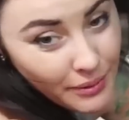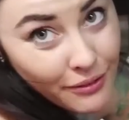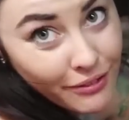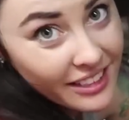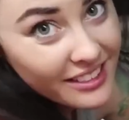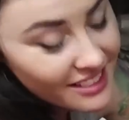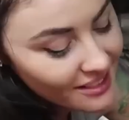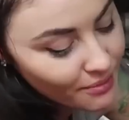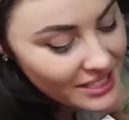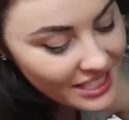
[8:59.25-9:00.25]
that we found
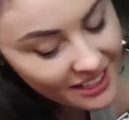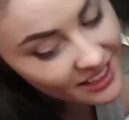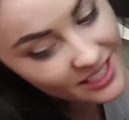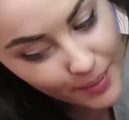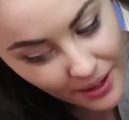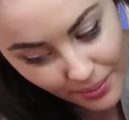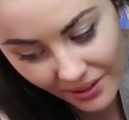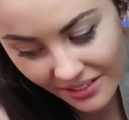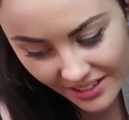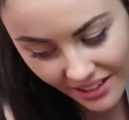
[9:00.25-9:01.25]
when taking the spark
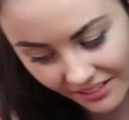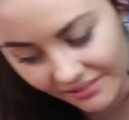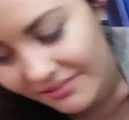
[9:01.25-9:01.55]
plugs out,